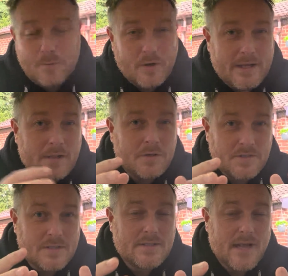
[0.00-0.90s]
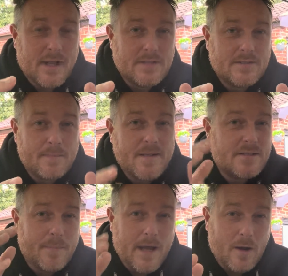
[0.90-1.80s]
But Elon's decided to mess
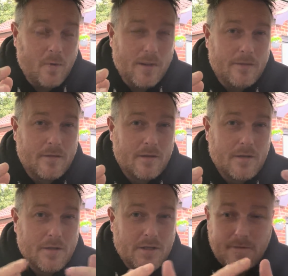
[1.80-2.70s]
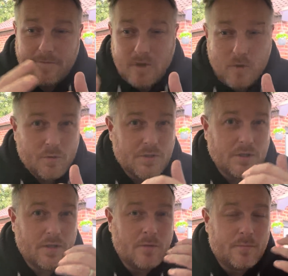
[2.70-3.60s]
about with your views
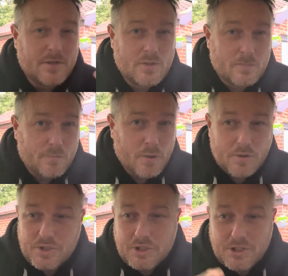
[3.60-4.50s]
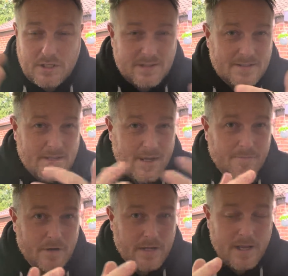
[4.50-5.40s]
and the number of posts you can see
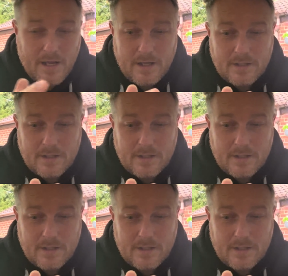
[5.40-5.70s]
every day.